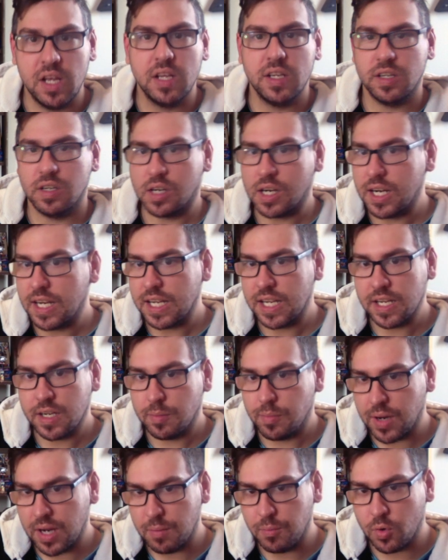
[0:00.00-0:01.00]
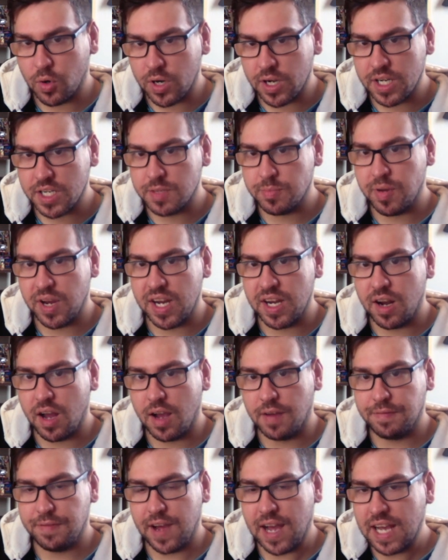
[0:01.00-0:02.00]
You're going to get your mortgage paid
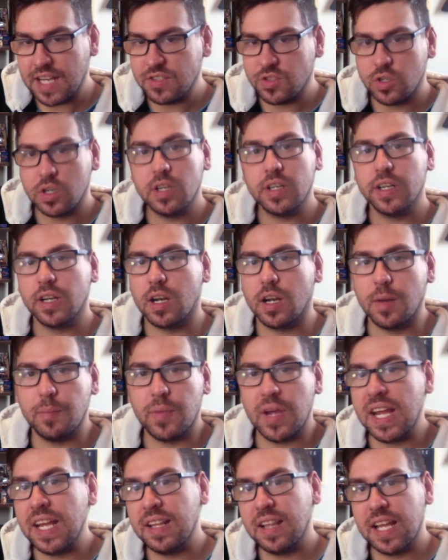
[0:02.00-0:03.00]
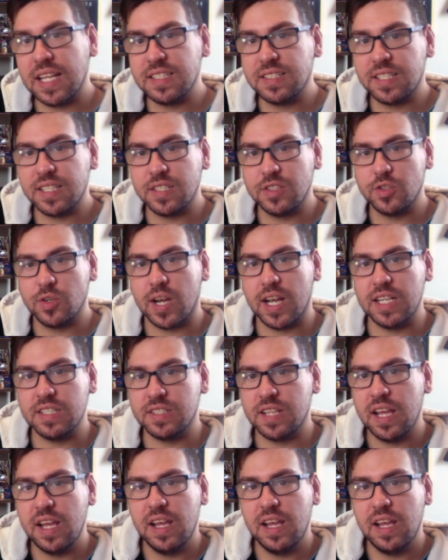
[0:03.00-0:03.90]
off faster, you're going to pay less interest,